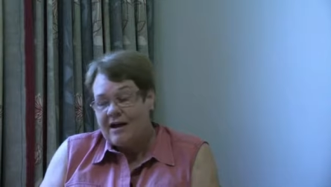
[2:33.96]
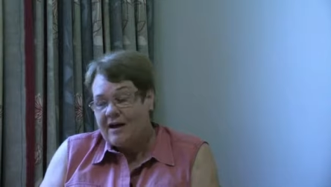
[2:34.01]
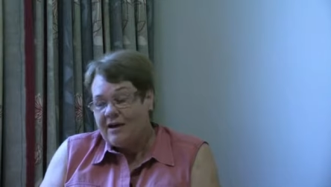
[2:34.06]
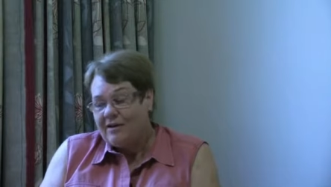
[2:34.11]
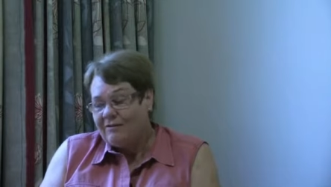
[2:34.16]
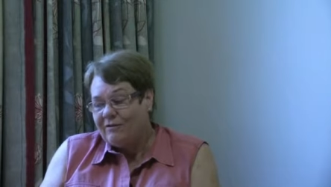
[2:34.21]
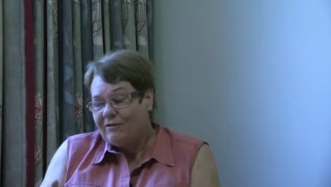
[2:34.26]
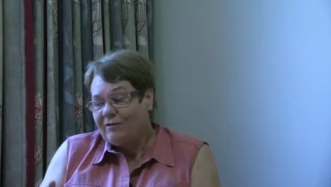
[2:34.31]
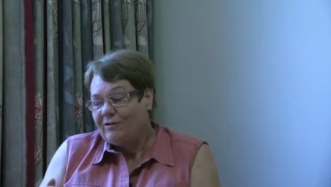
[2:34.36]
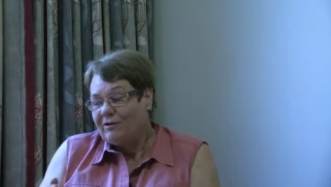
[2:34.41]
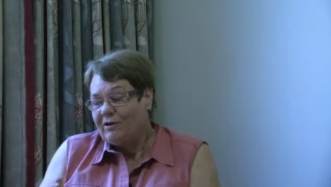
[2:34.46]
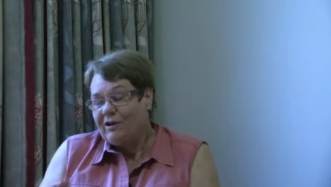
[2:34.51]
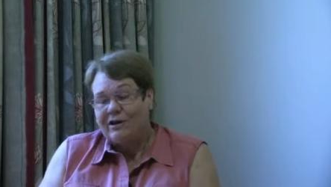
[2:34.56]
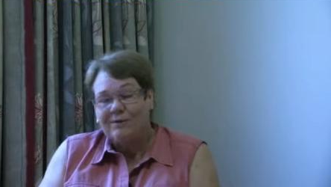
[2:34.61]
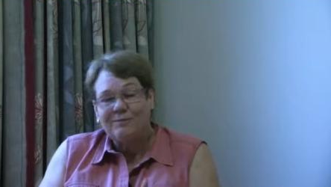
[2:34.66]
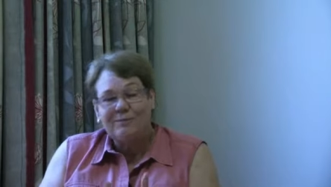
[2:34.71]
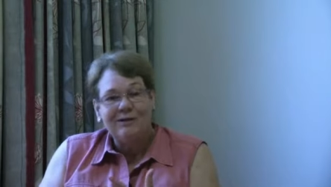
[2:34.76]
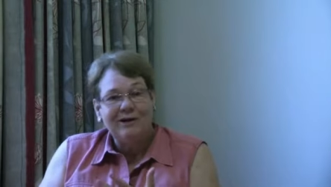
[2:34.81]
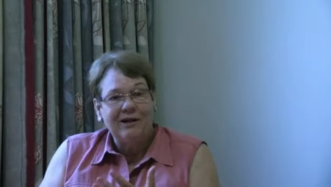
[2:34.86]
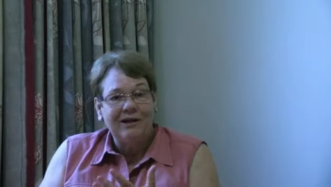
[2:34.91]
overall,
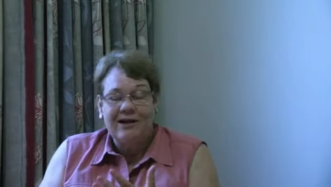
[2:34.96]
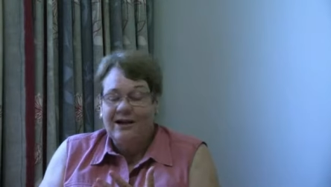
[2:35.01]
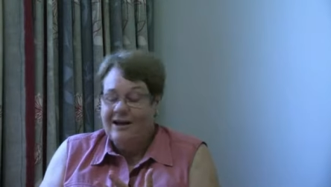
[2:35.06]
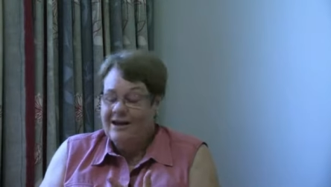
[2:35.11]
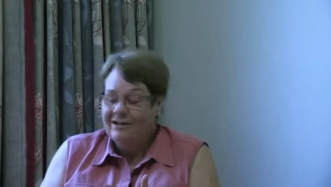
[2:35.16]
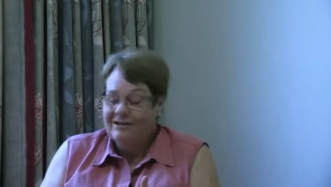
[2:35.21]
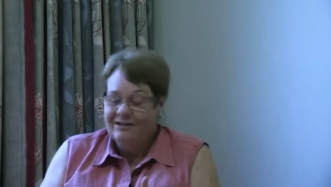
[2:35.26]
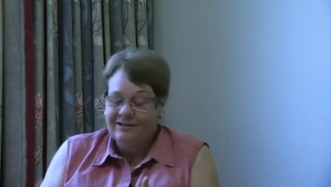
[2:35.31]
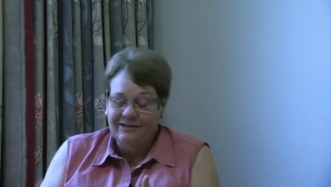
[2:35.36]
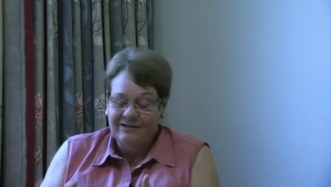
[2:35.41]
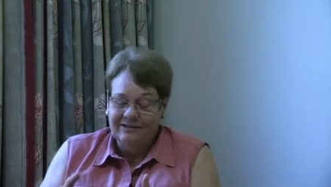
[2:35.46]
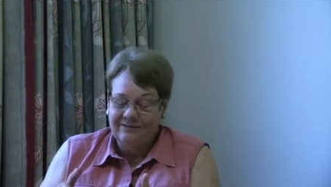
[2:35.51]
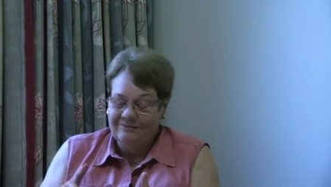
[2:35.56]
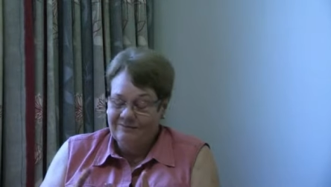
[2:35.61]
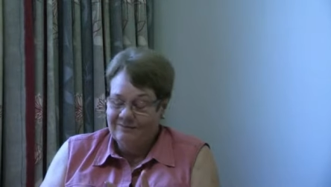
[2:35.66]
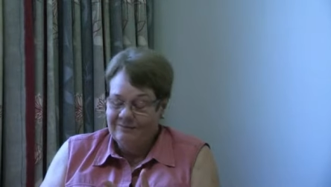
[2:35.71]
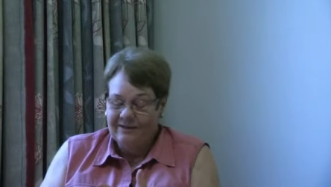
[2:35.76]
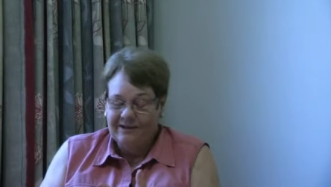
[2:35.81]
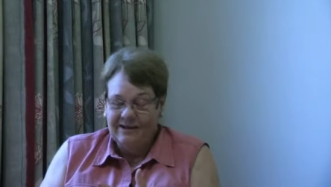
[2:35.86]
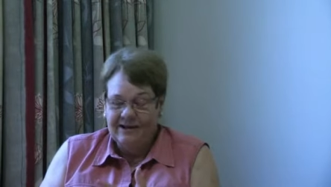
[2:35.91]
the
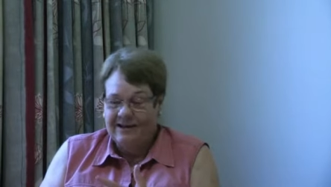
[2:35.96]
communication,